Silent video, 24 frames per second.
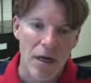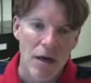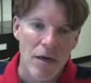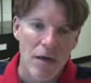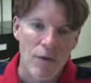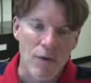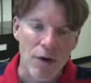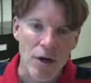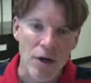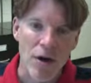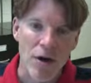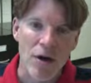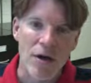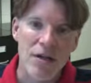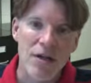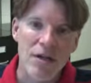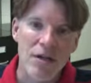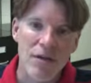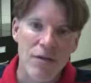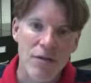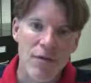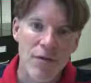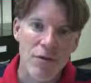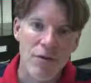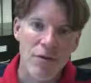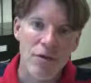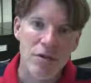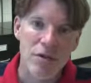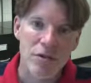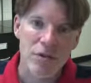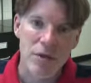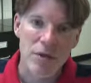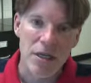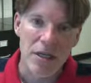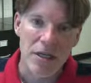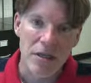Regardless of those
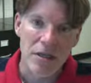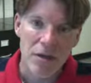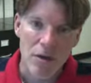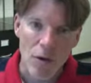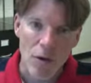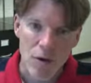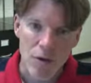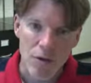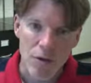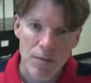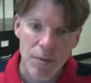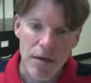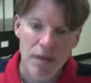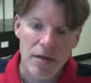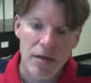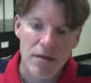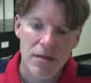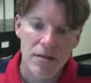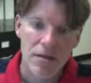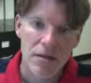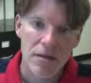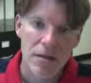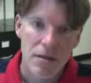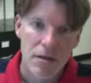3, course-based,